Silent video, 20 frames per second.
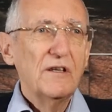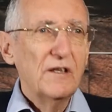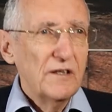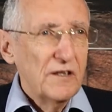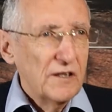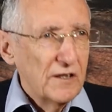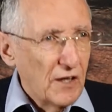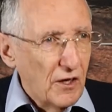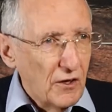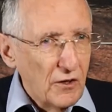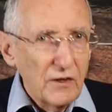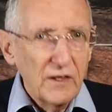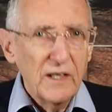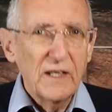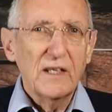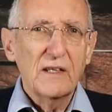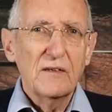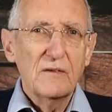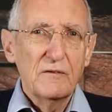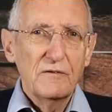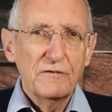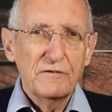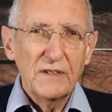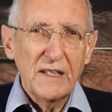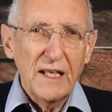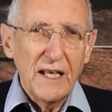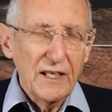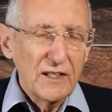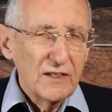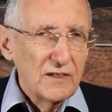When these adrenal
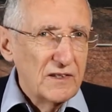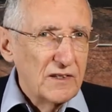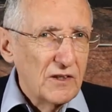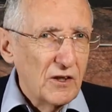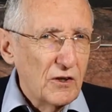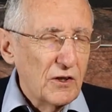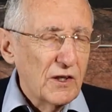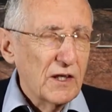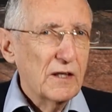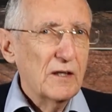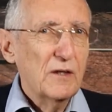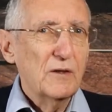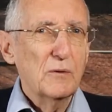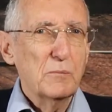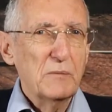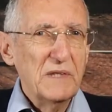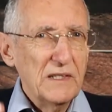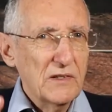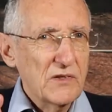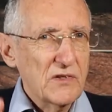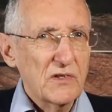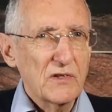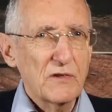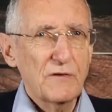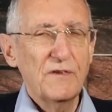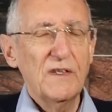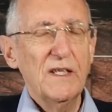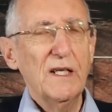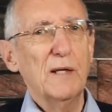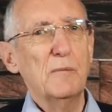glands are
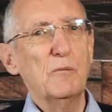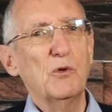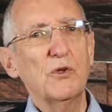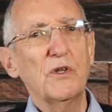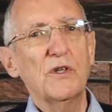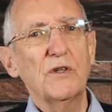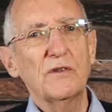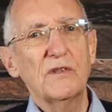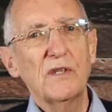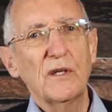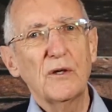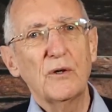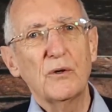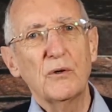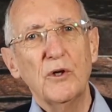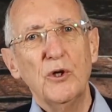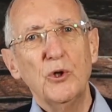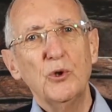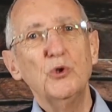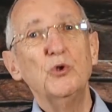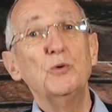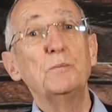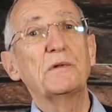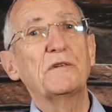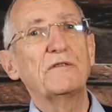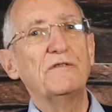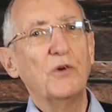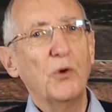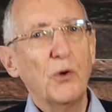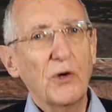overwhelmed by stress, perhaps
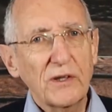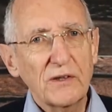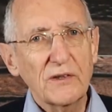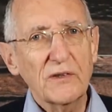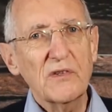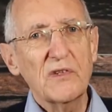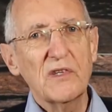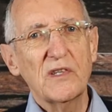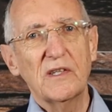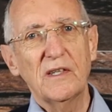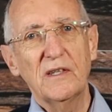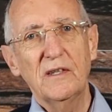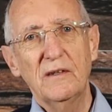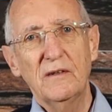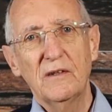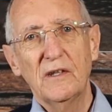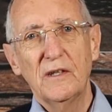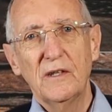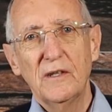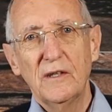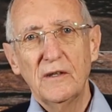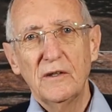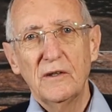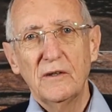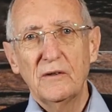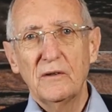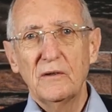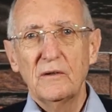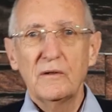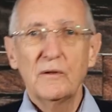for years or at least
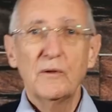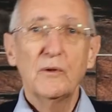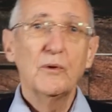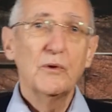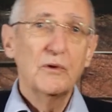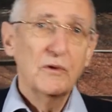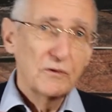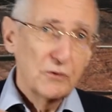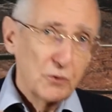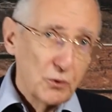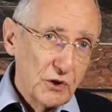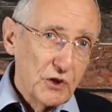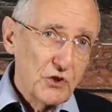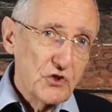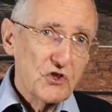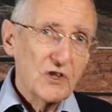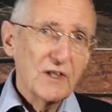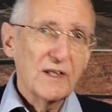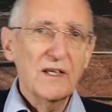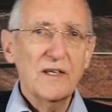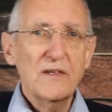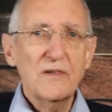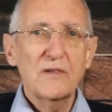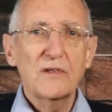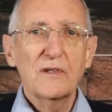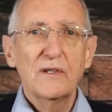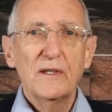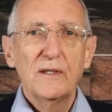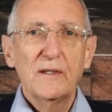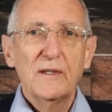for many months, they
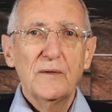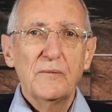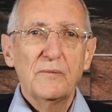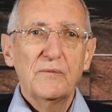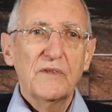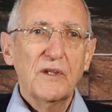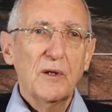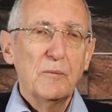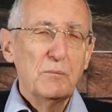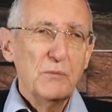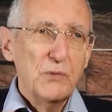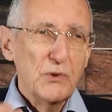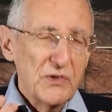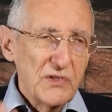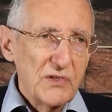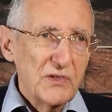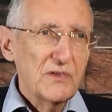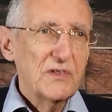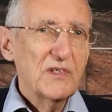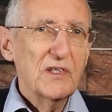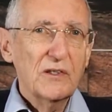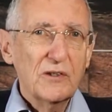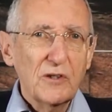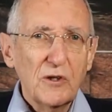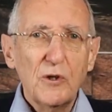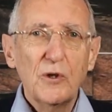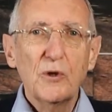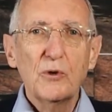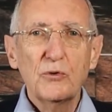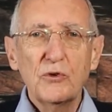have to work more day
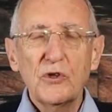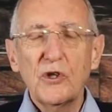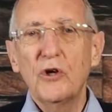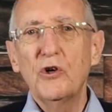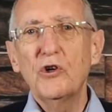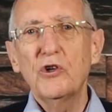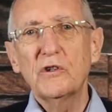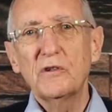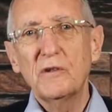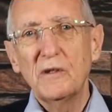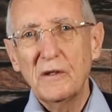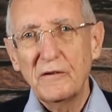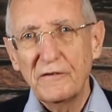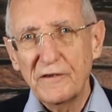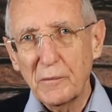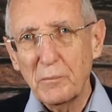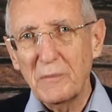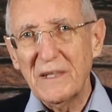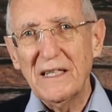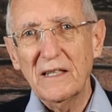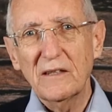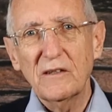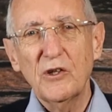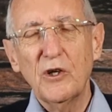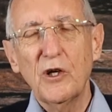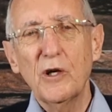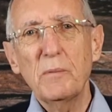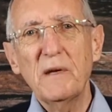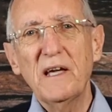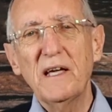and night and
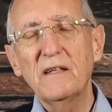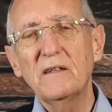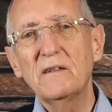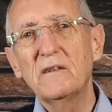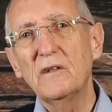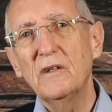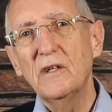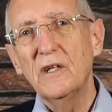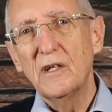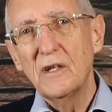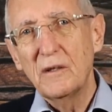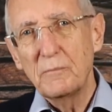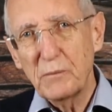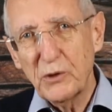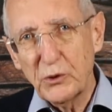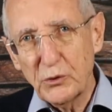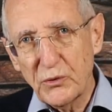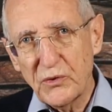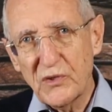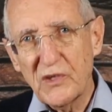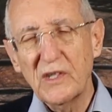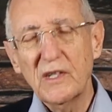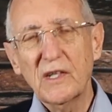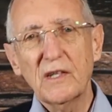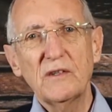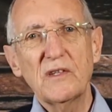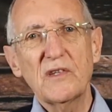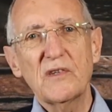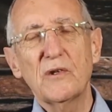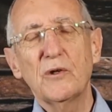produce these hormones, and
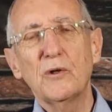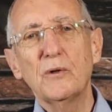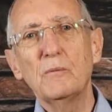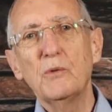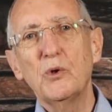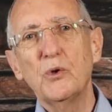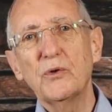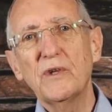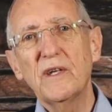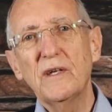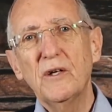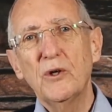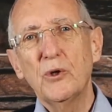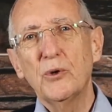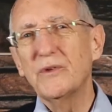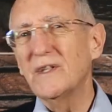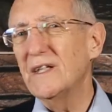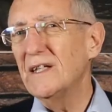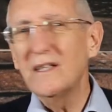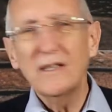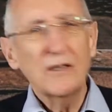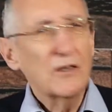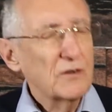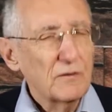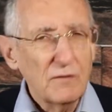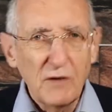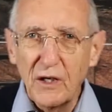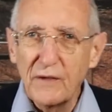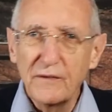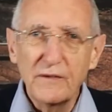eventually there comes a
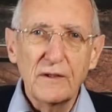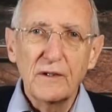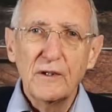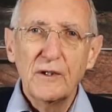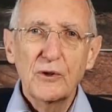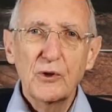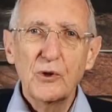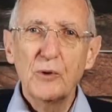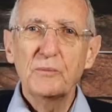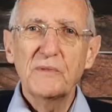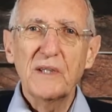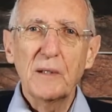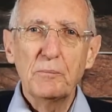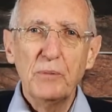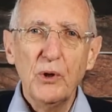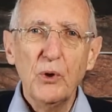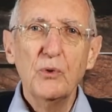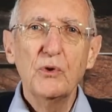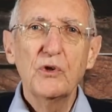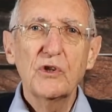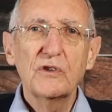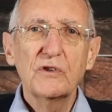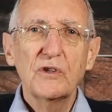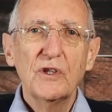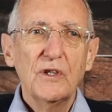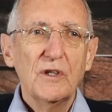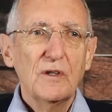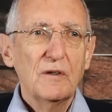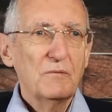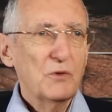point where they simply stop
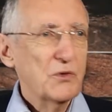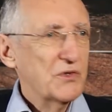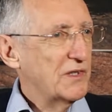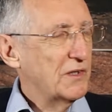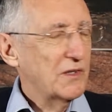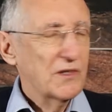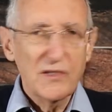doing so,